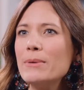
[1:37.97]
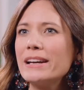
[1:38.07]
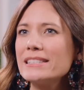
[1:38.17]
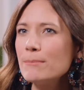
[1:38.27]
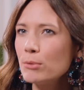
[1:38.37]

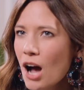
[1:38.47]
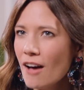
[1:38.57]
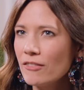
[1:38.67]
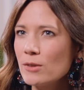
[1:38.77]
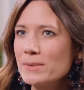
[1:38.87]
because in
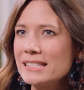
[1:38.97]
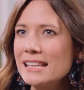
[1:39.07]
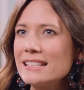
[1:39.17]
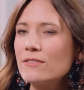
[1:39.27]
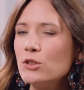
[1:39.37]
Proverbs it
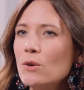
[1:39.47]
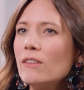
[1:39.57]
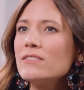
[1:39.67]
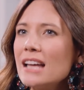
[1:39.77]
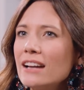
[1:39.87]
says, if you
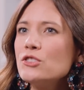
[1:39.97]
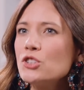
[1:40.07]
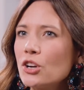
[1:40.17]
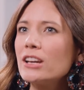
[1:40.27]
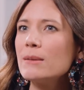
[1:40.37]
have signed
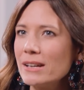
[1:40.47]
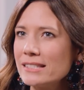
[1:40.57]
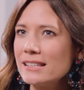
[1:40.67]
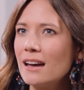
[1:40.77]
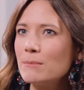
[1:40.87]
surety, my
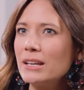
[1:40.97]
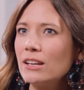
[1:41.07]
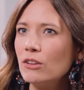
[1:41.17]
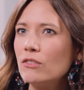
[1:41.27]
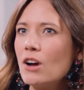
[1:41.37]
son,
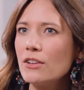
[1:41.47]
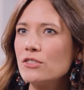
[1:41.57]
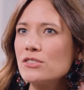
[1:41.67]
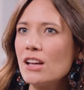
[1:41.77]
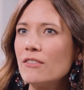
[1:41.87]
meaning you've gotten
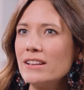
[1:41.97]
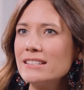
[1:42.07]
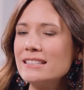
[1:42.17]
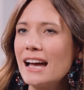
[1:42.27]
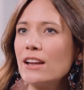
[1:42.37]
yourself
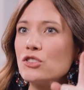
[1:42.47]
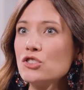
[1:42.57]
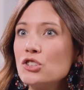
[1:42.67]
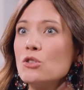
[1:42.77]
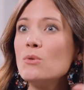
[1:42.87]
into debt,
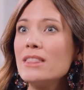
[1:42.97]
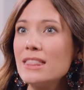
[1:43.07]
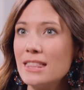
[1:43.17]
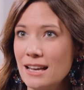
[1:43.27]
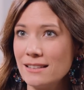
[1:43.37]
do
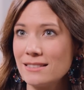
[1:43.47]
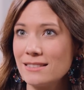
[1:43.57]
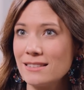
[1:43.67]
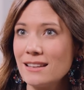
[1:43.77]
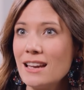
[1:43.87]

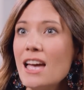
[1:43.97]
this.